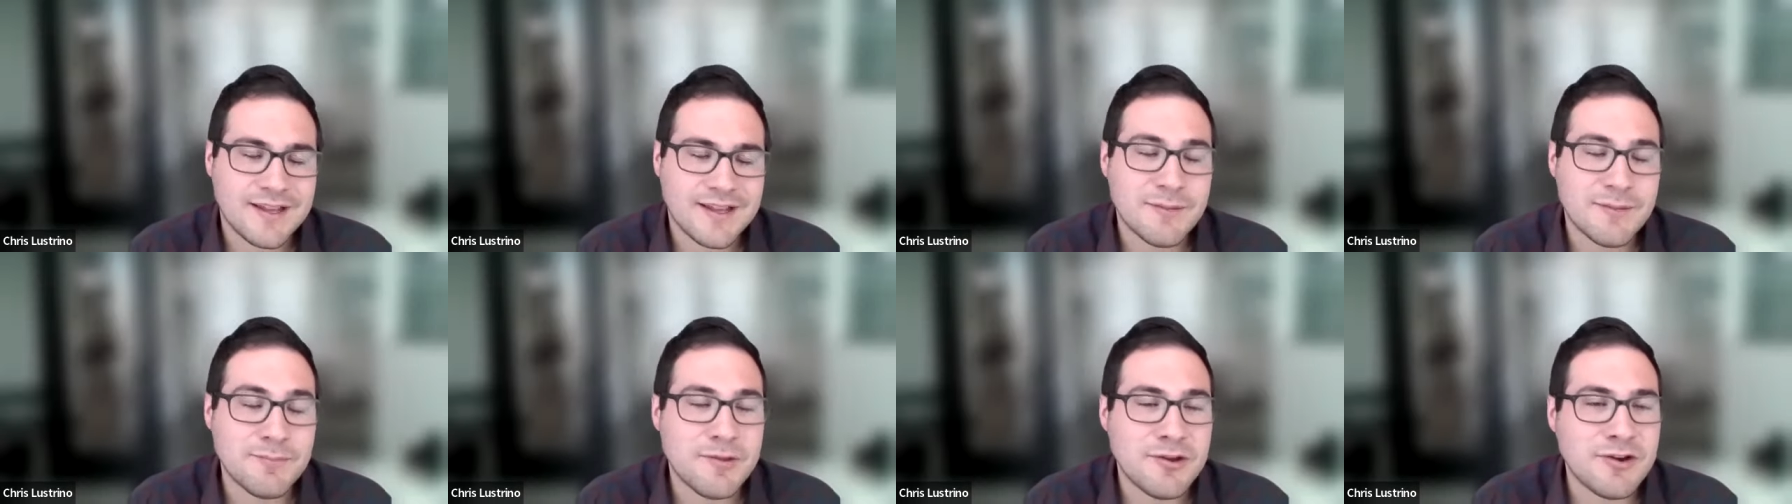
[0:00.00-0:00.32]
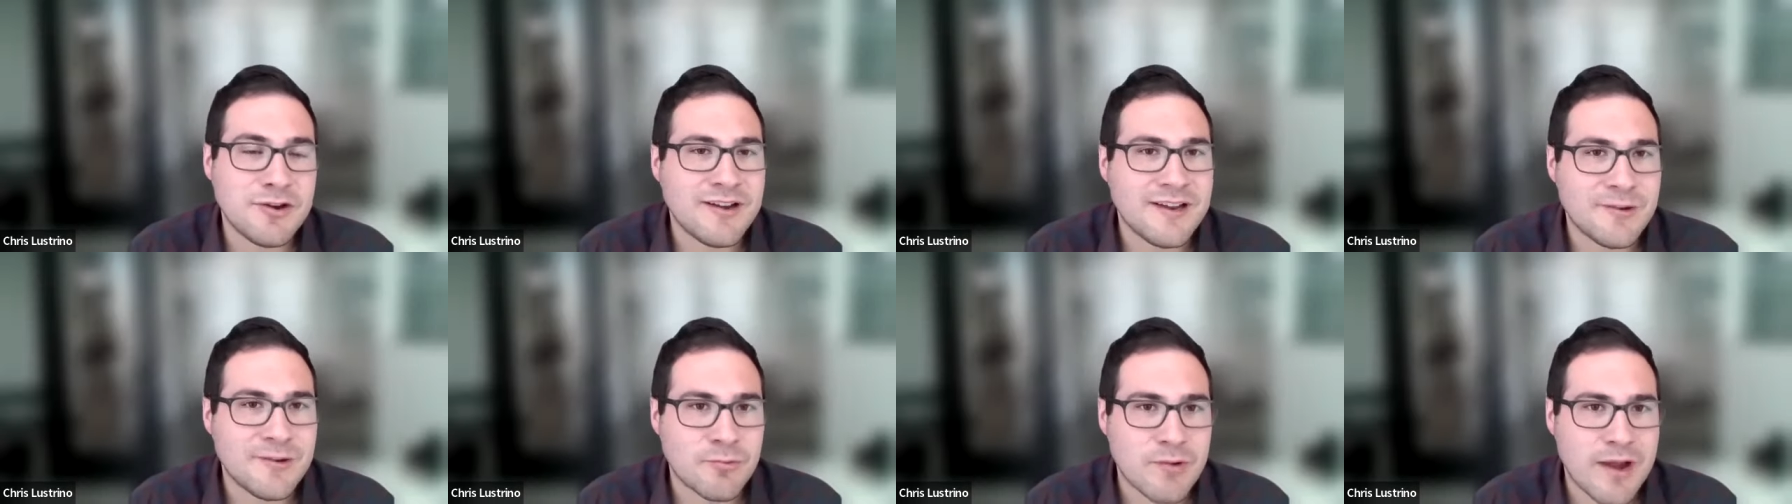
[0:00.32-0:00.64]

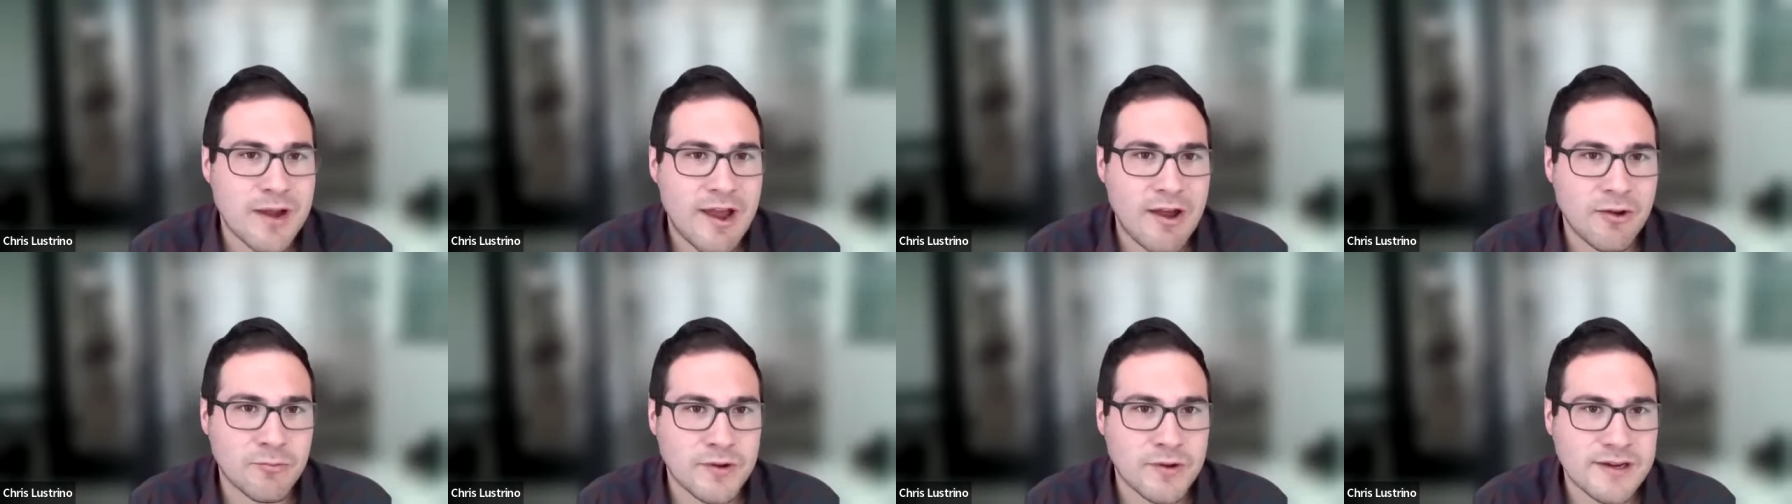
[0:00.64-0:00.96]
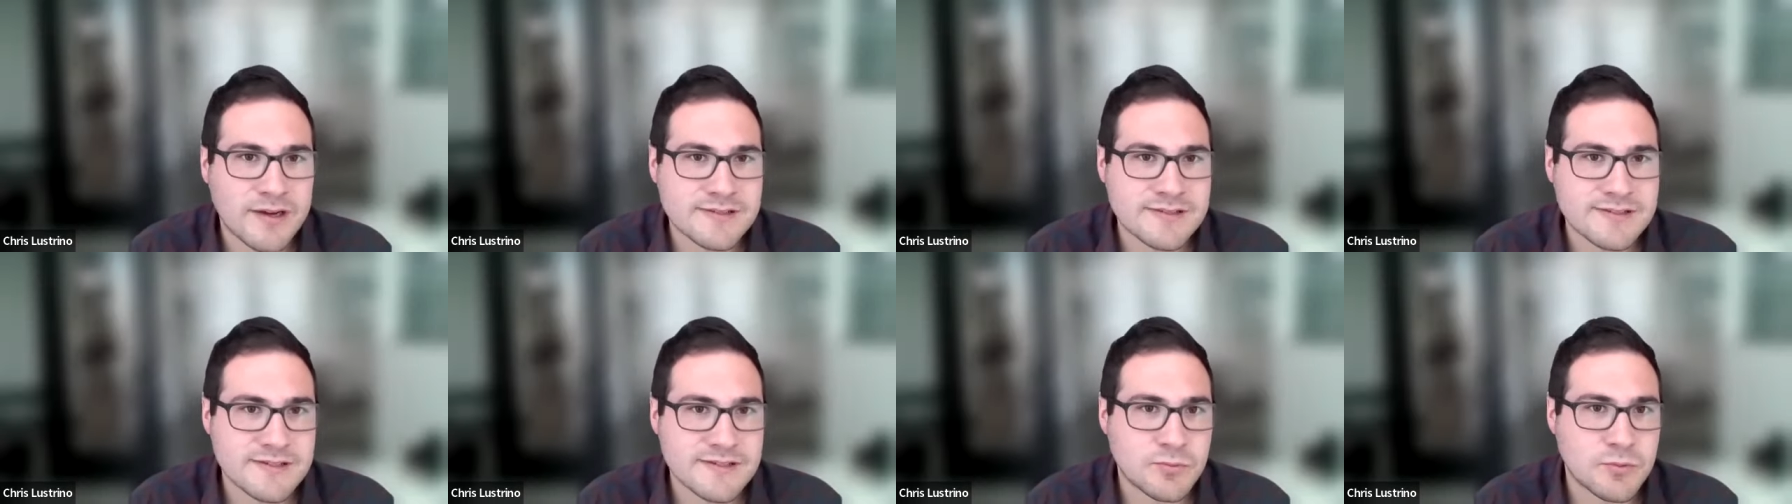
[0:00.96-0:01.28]
community round
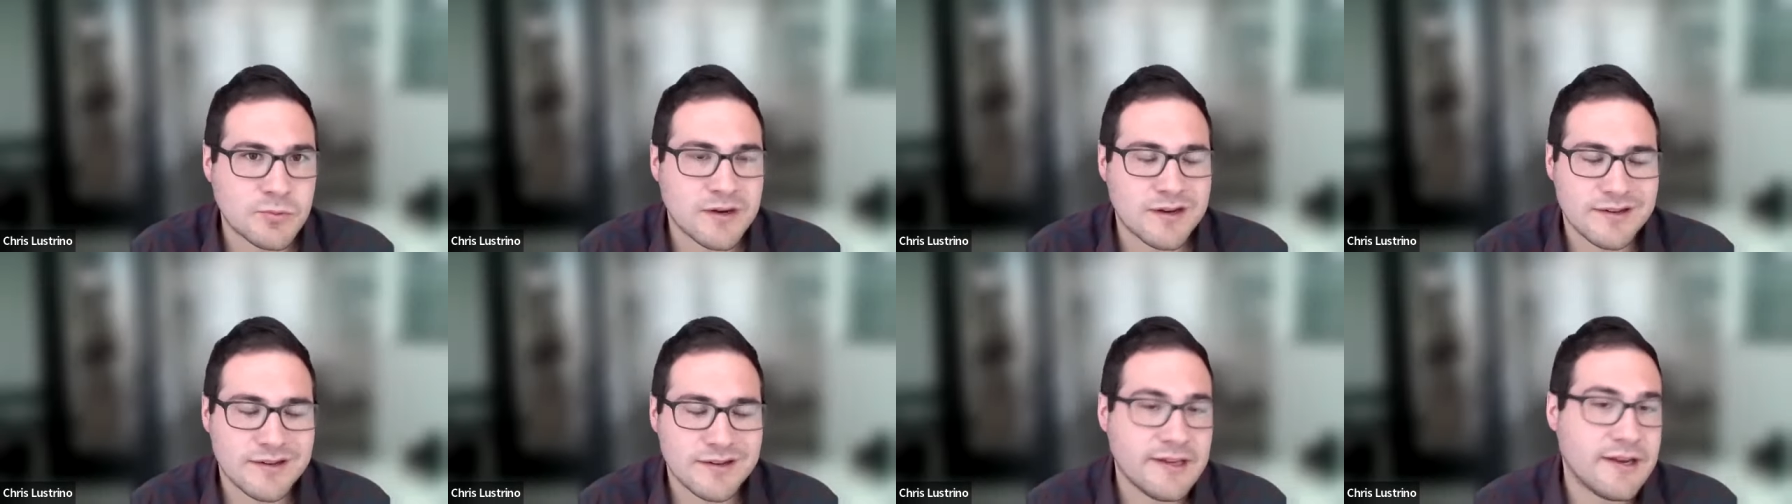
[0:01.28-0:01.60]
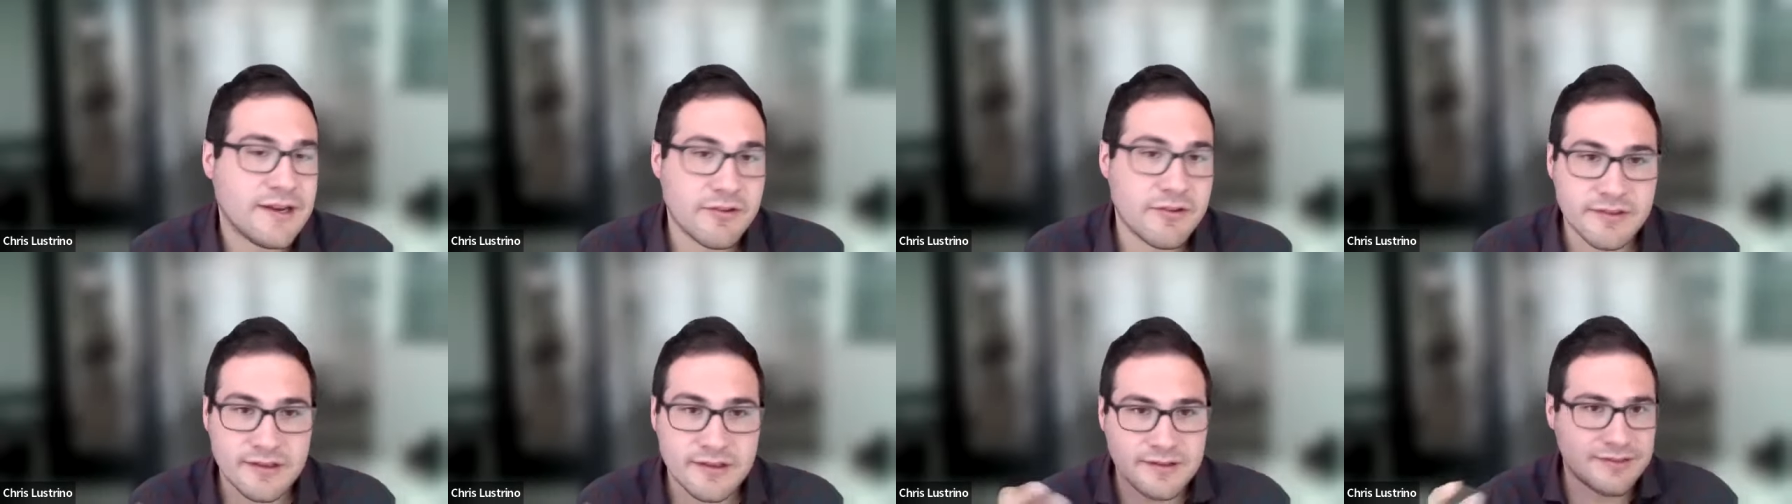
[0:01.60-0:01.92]
raises where,
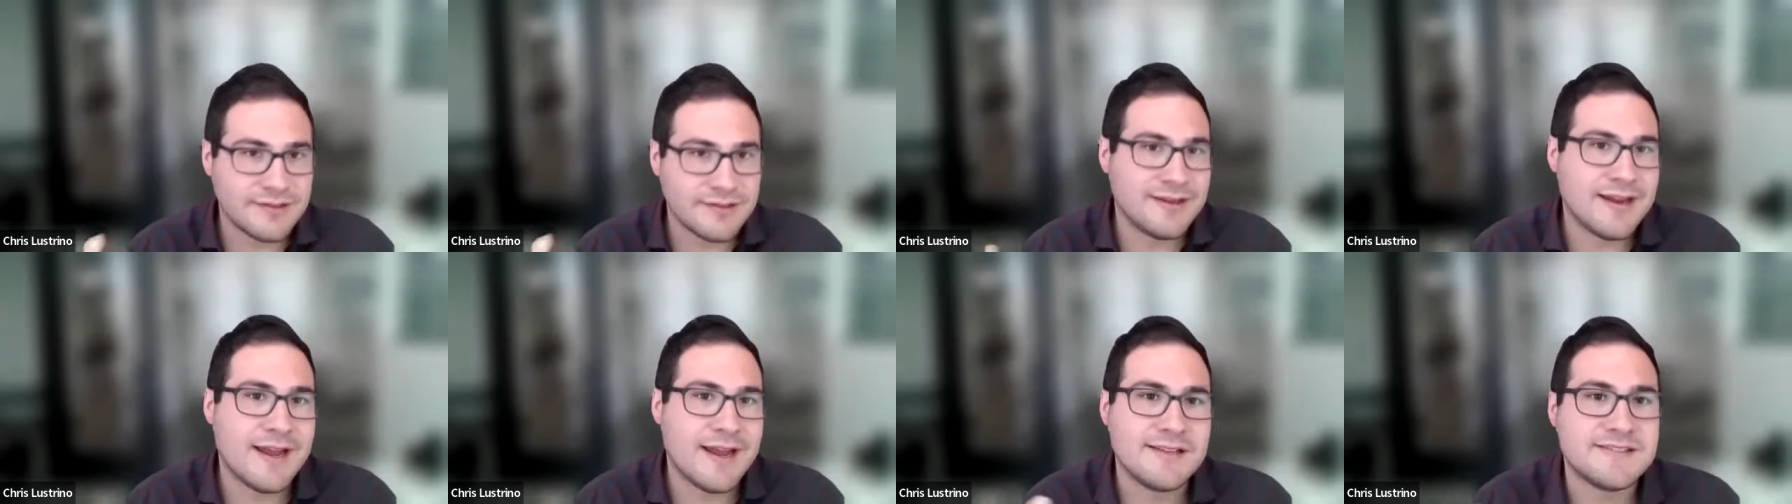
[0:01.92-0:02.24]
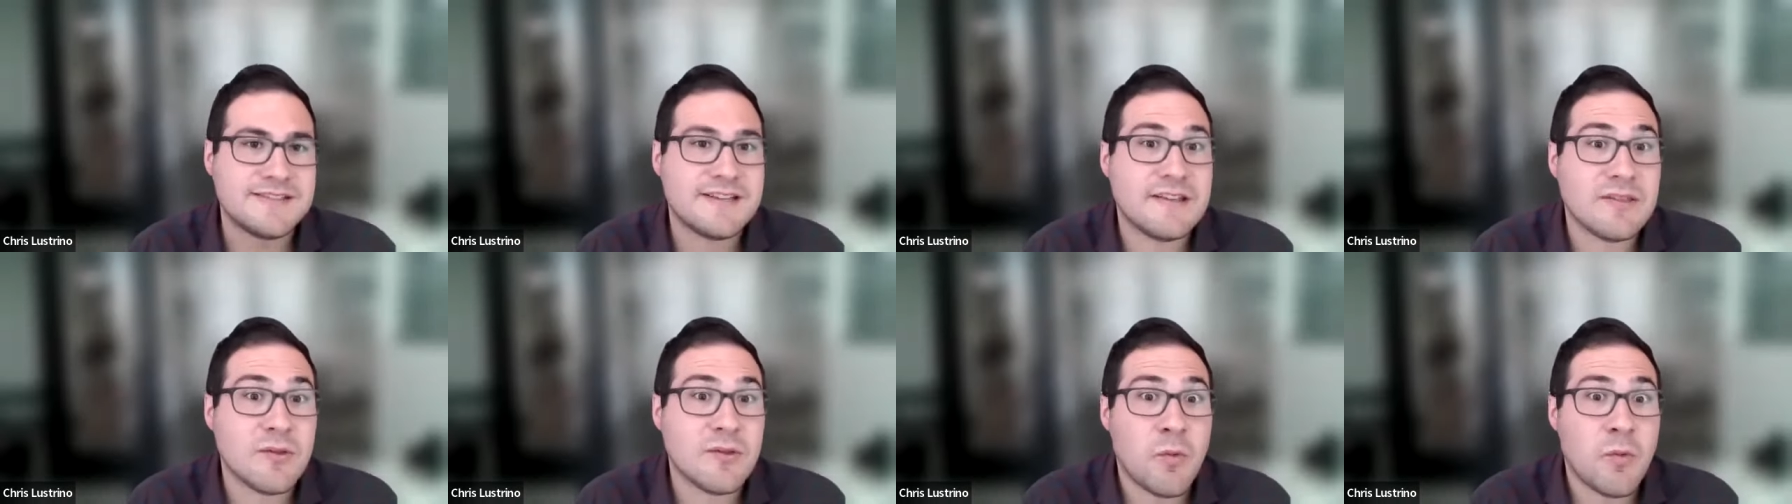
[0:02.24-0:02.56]
you know, the, the
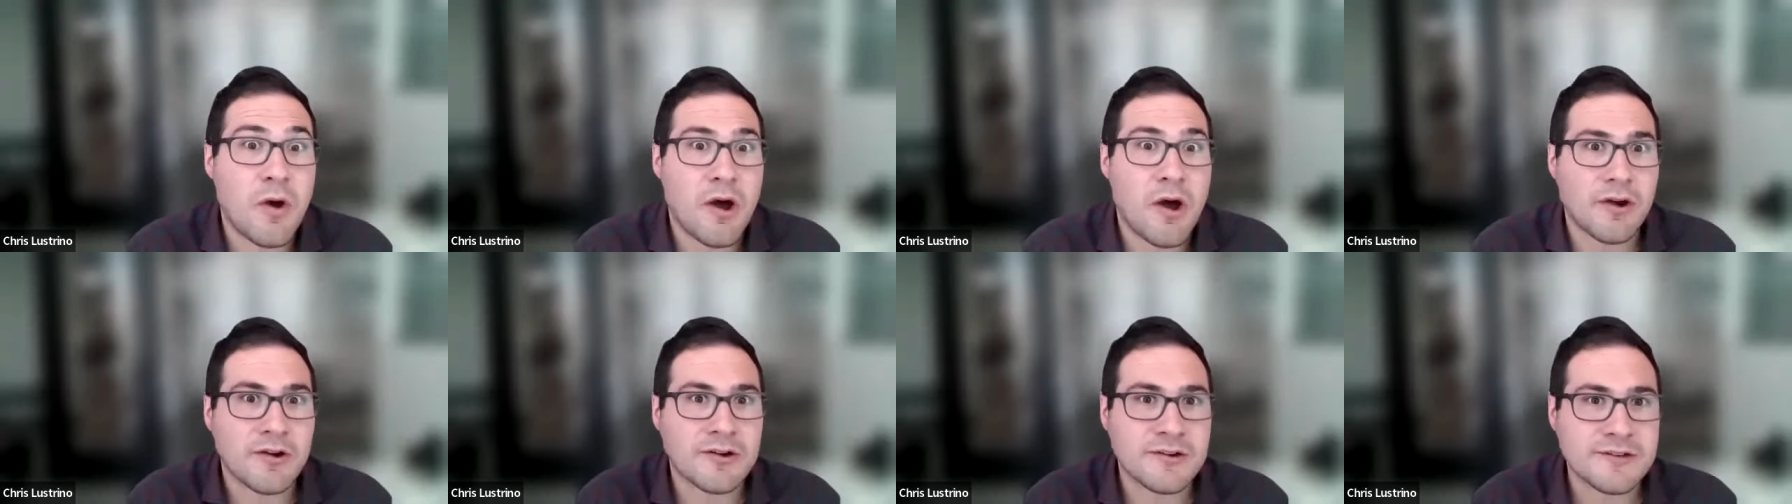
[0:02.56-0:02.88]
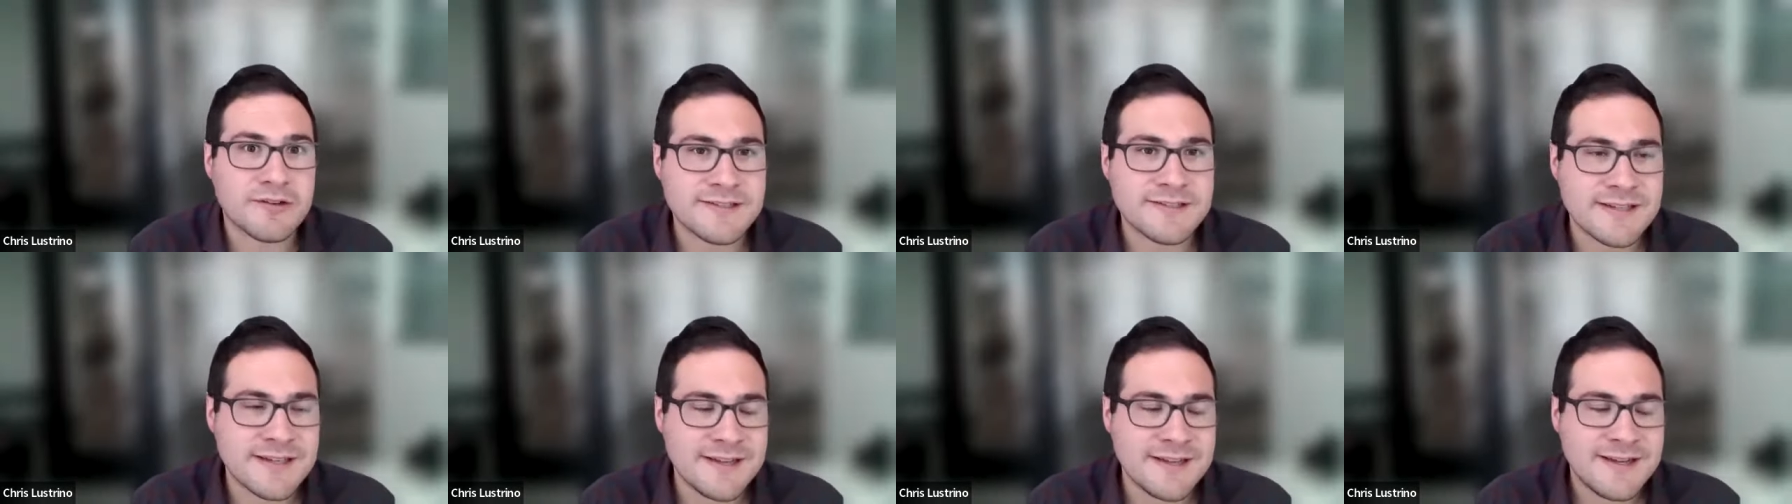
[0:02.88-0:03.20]
testing the
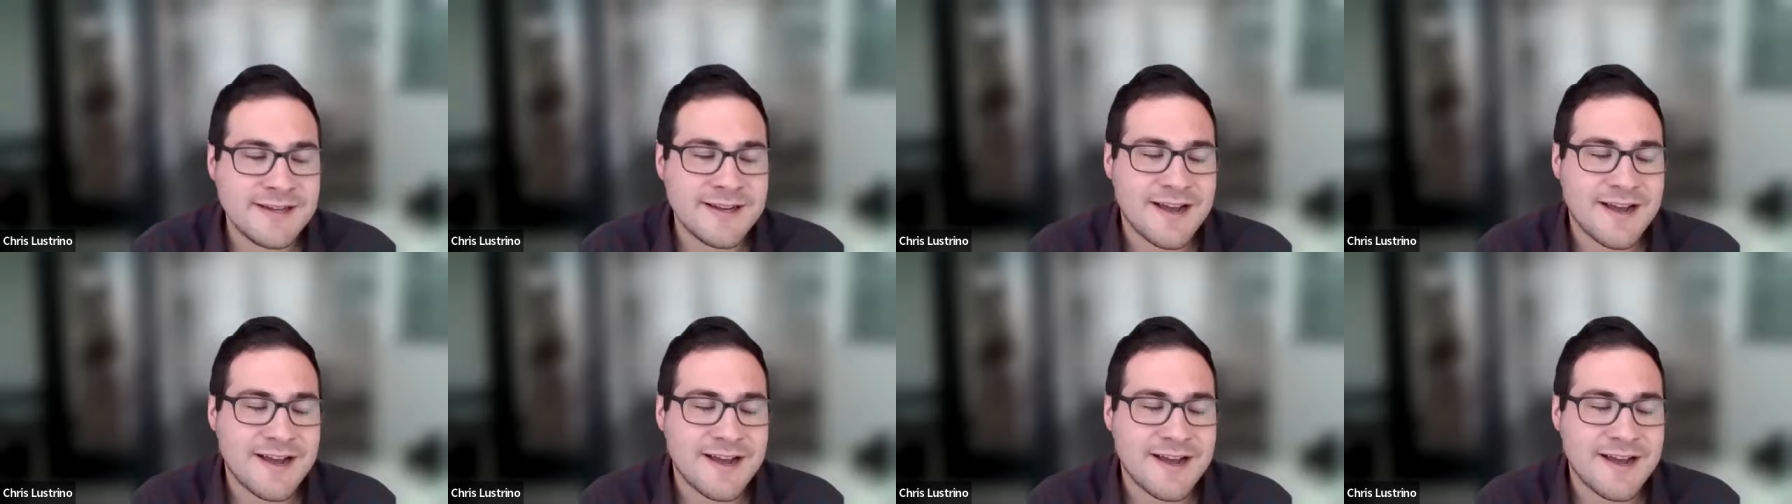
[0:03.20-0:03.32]
waters